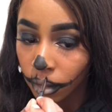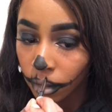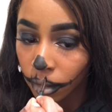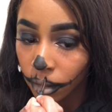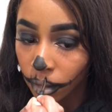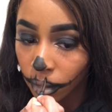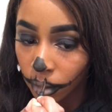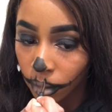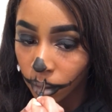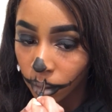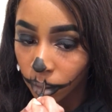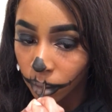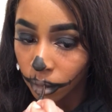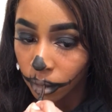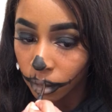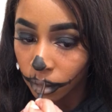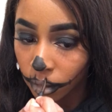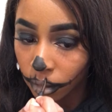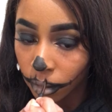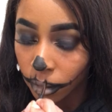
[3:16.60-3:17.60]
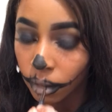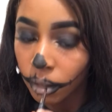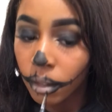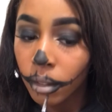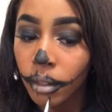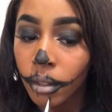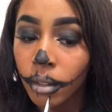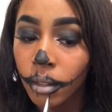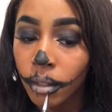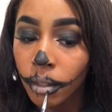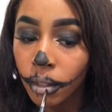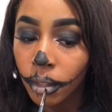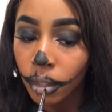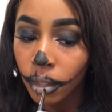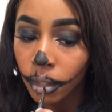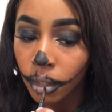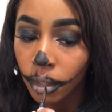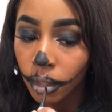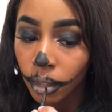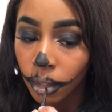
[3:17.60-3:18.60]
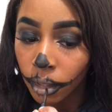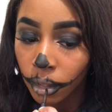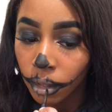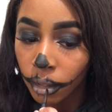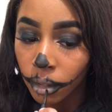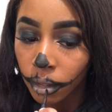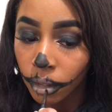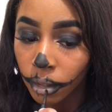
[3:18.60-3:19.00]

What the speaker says: (silence)